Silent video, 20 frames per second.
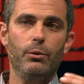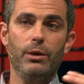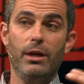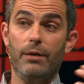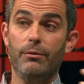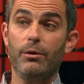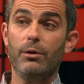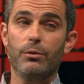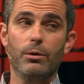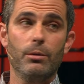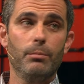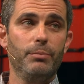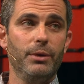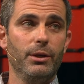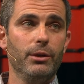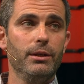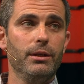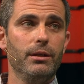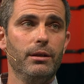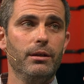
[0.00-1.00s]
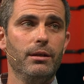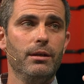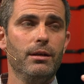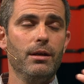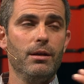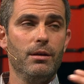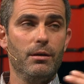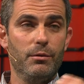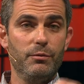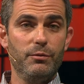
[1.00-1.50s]
We have over 1 billion
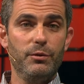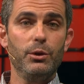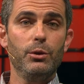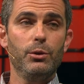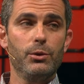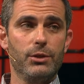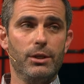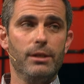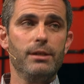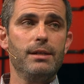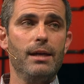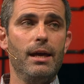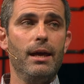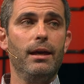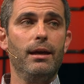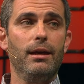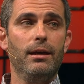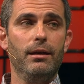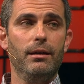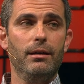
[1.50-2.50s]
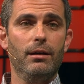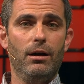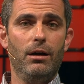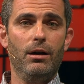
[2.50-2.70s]
views a day